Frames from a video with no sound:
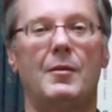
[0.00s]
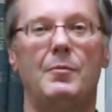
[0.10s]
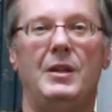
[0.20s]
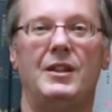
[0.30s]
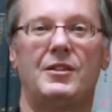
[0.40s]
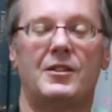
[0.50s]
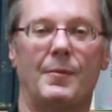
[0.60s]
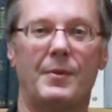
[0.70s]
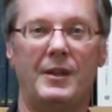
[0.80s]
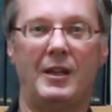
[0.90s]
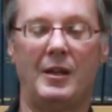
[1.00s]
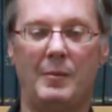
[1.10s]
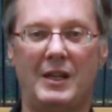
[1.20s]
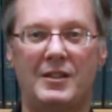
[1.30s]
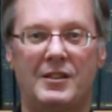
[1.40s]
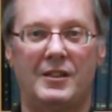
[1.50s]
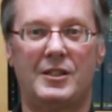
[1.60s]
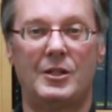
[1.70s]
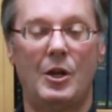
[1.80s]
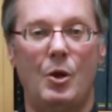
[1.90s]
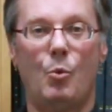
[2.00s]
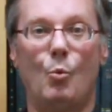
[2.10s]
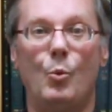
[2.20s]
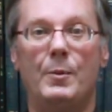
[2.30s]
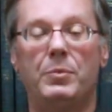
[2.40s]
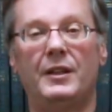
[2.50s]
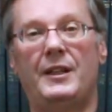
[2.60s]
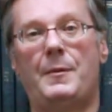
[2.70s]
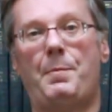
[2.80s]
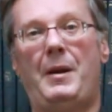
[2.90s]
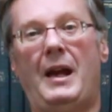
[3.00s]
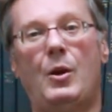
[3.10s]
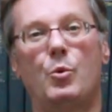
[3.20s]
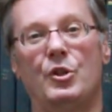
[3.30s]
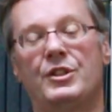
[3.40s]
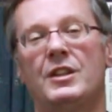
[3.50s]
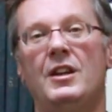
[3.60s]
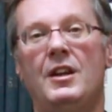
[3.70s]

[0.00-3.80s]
means something and makes sense when played backwards.